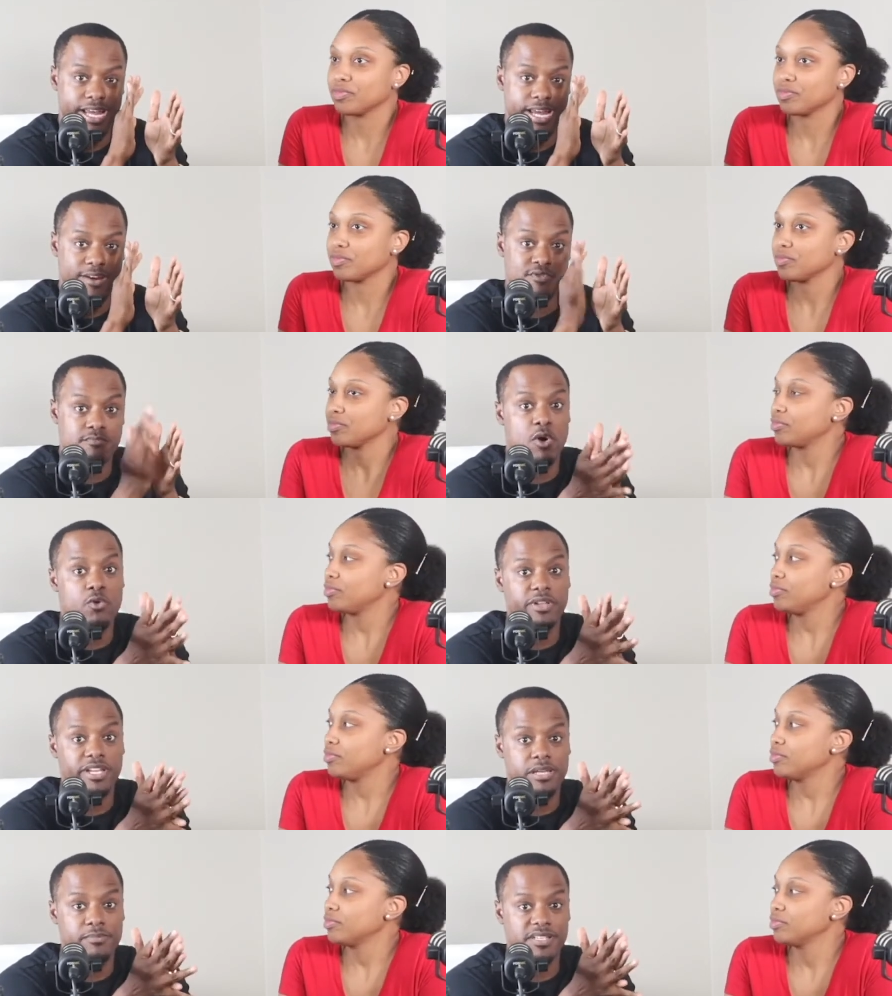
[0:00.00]
Speaker 1: remote
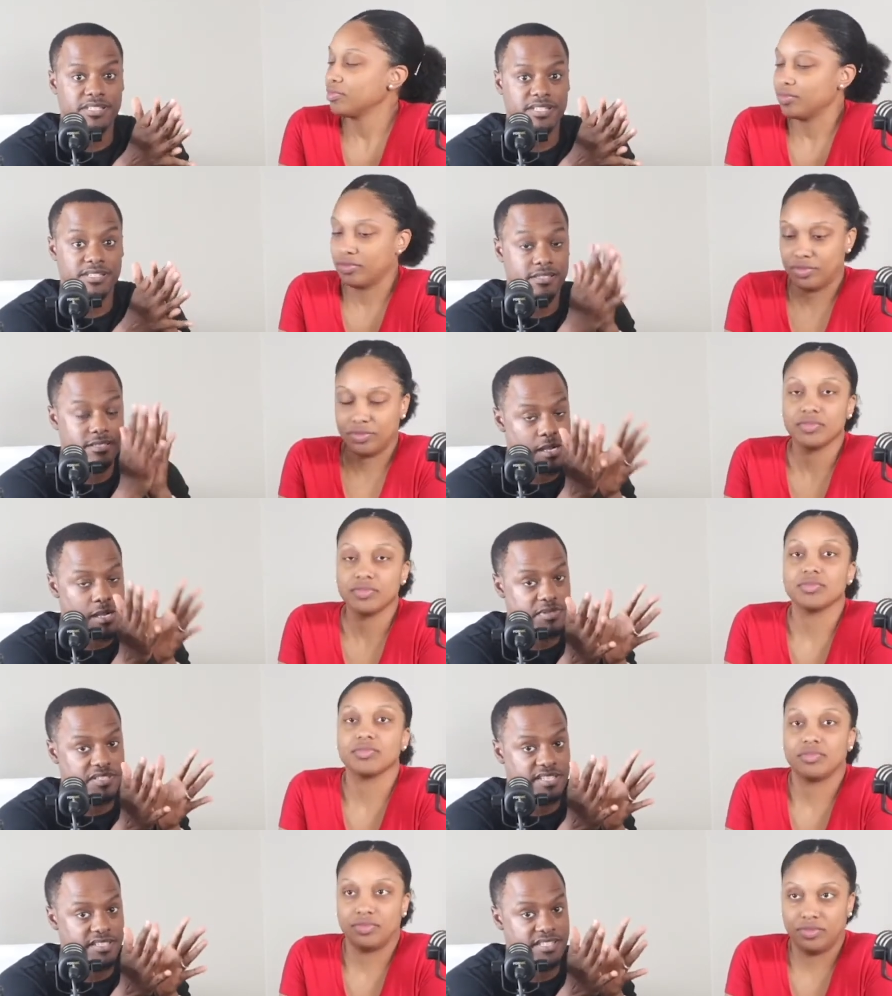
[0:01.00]
cleaning business up to
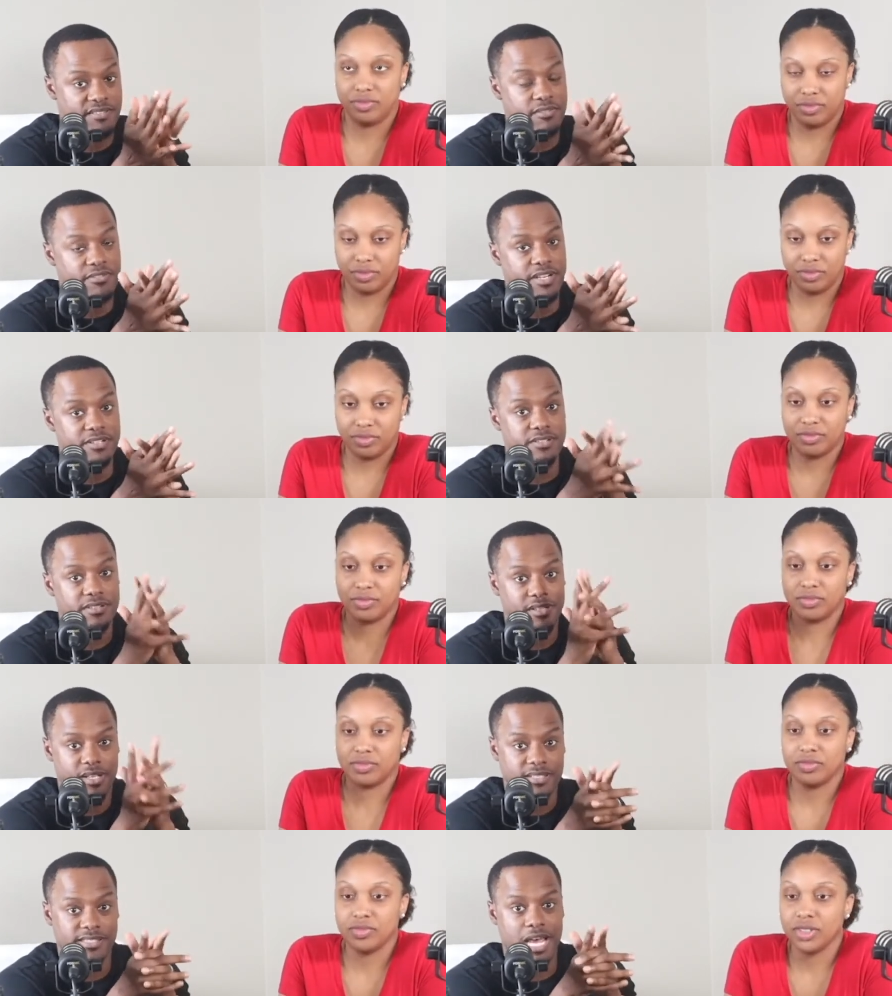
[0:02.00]
six and seven figures,
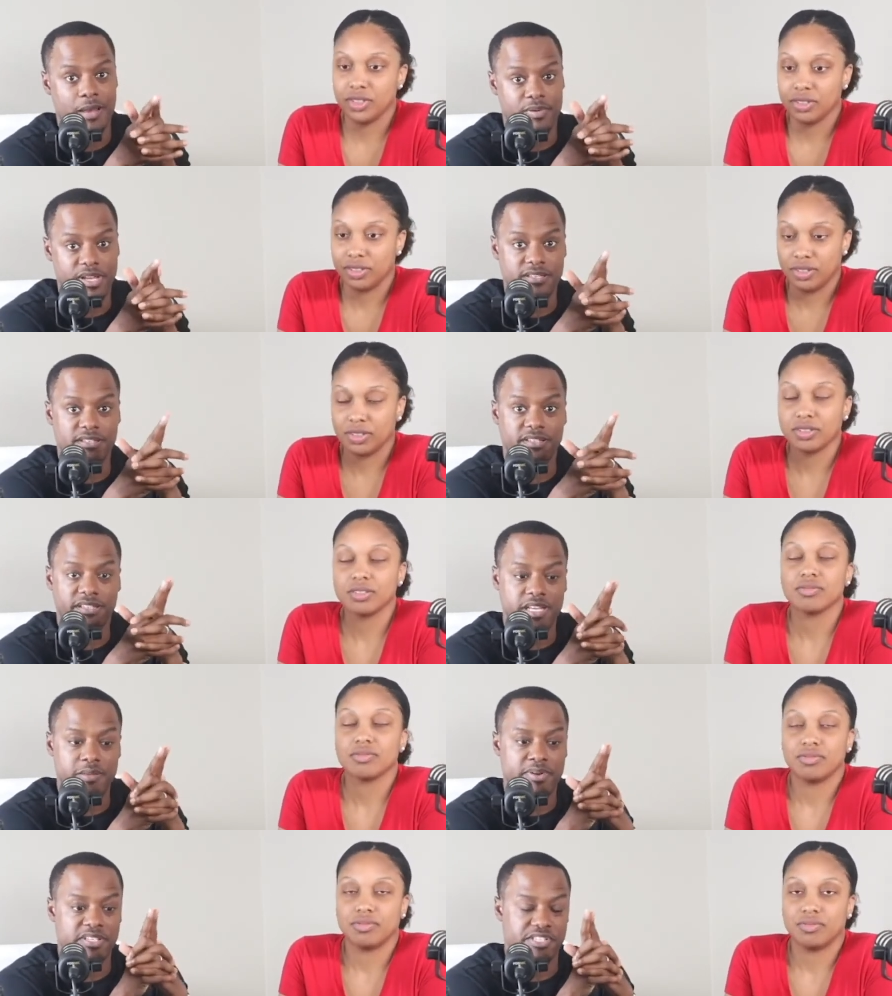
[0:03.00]
tap in
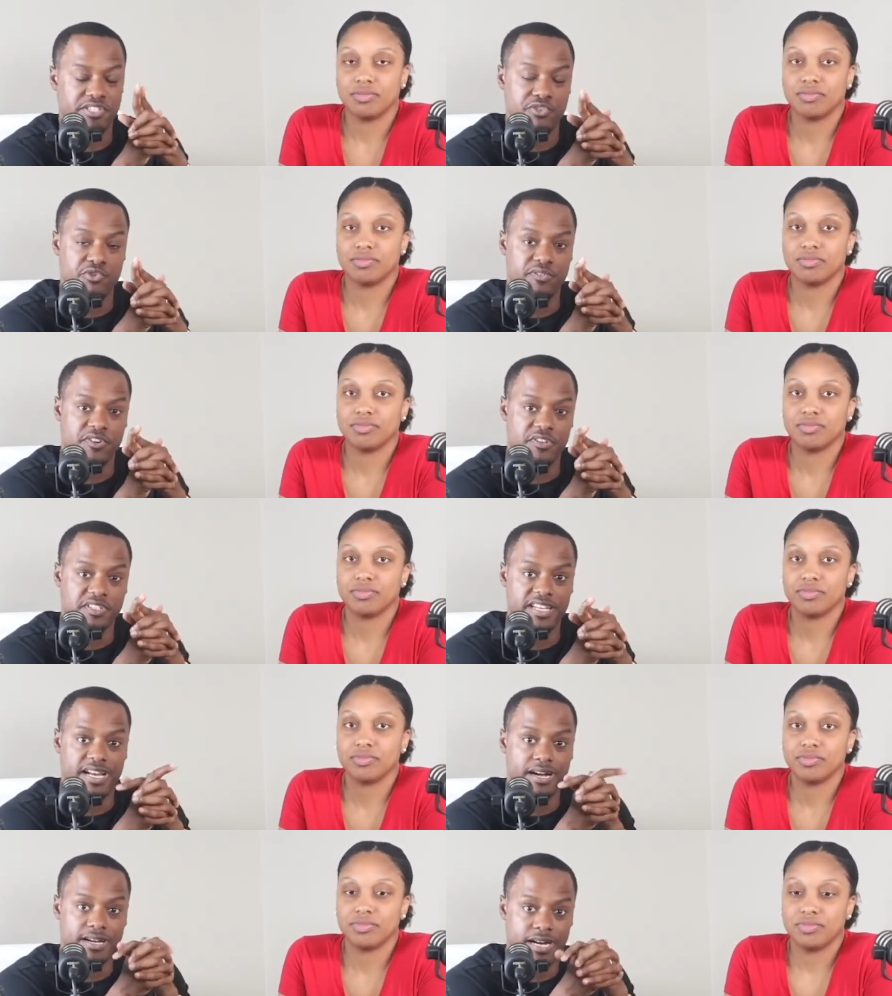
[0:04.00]

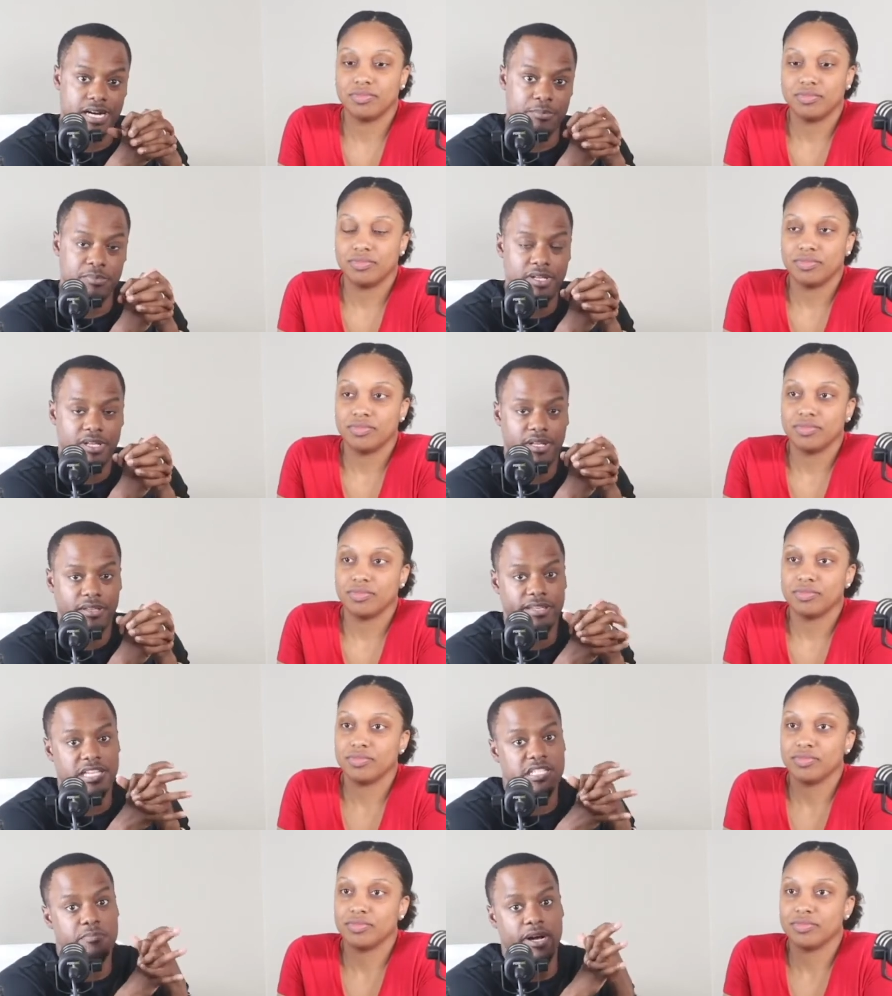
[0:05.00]
cleaningbusinessuniversity.com. They
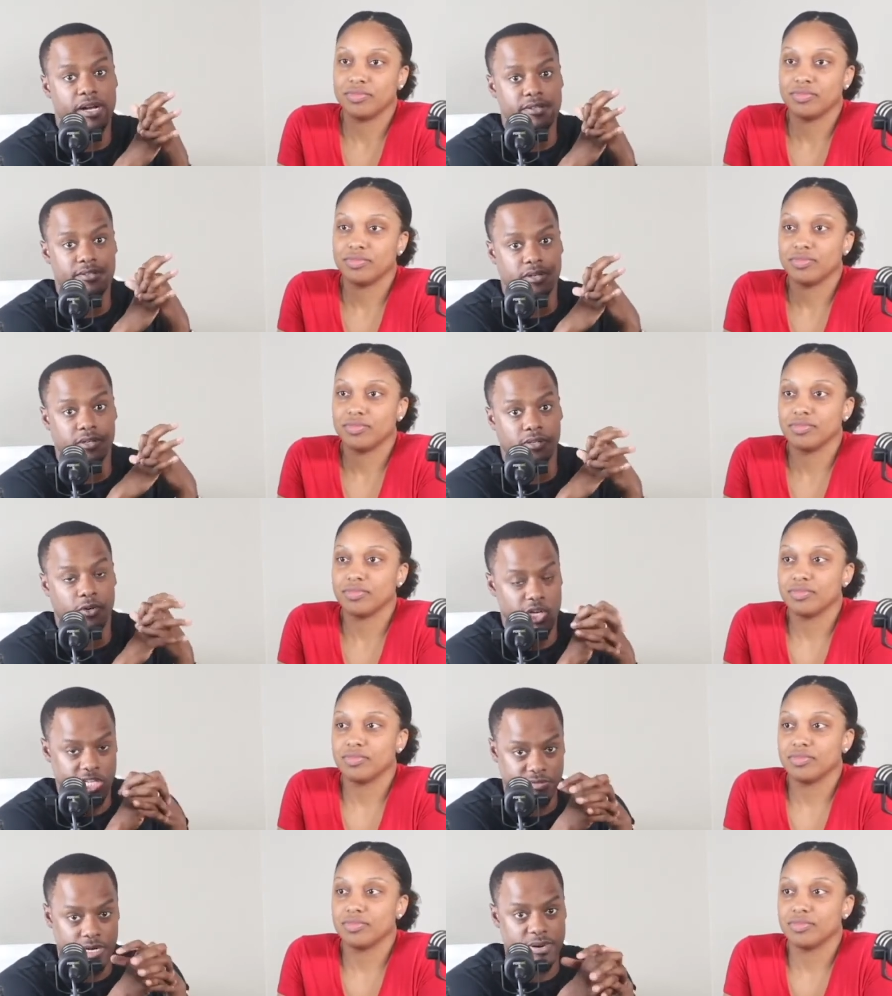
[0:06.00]
sponsor all
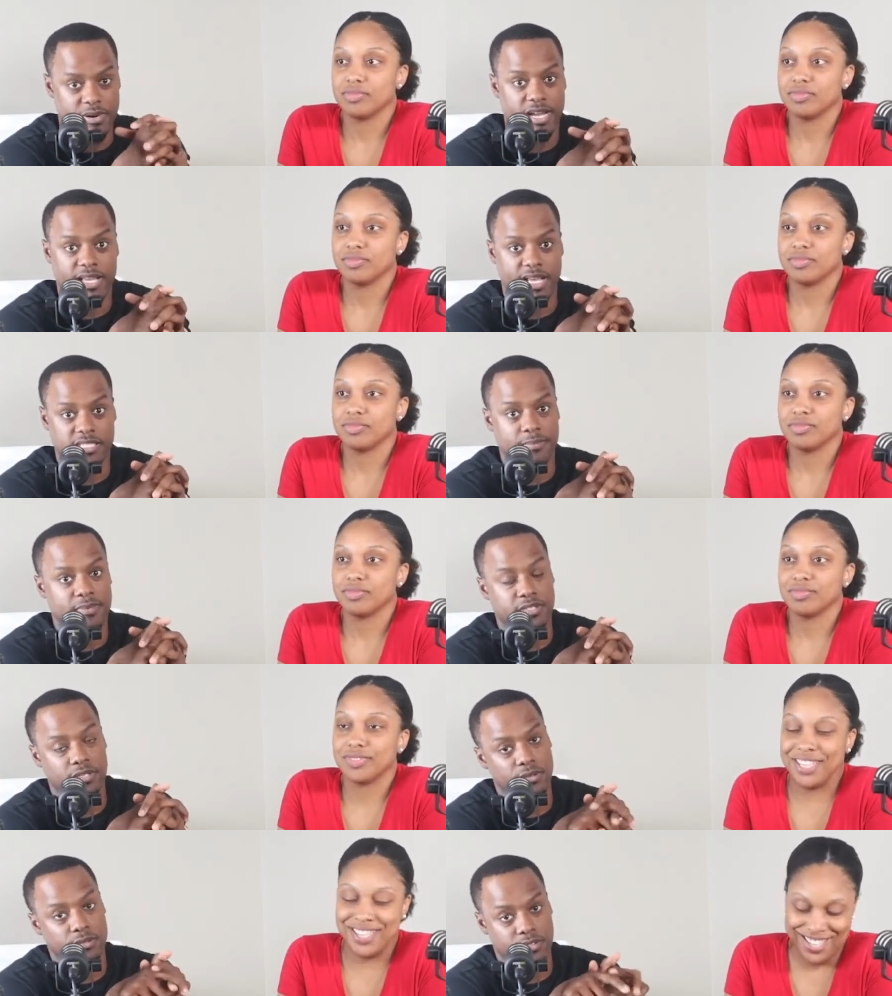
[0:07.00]
of our podcast
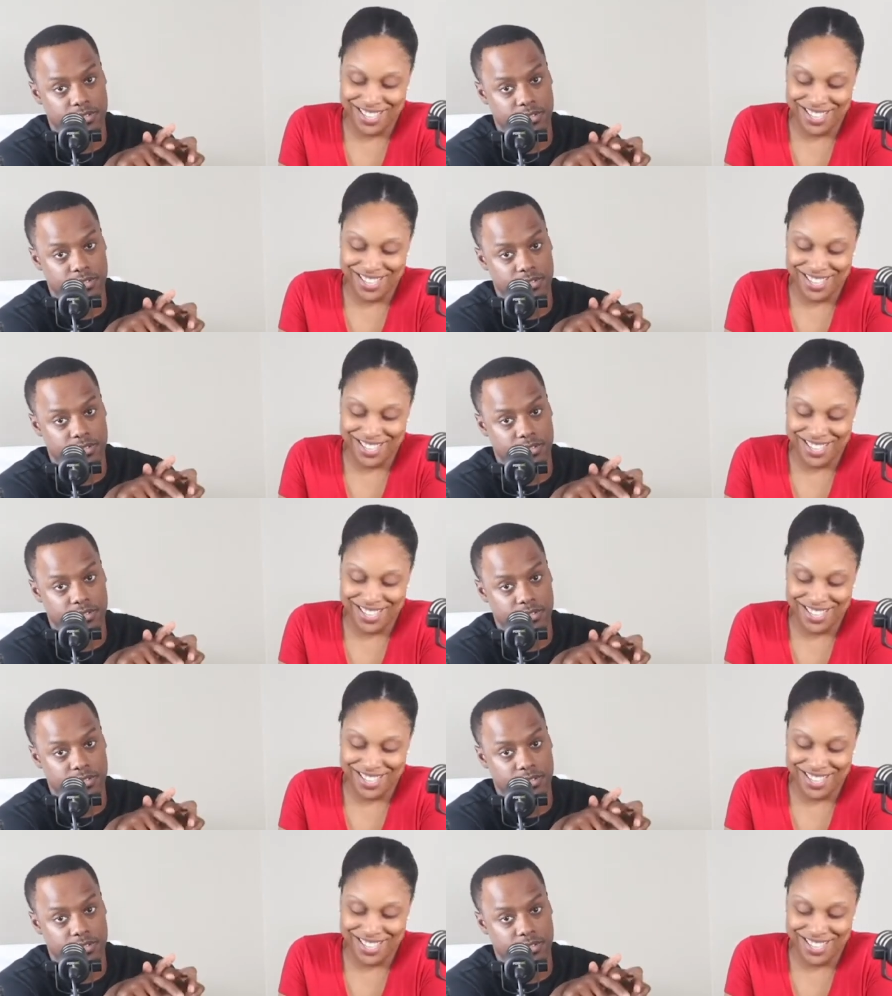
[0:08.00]
episodes.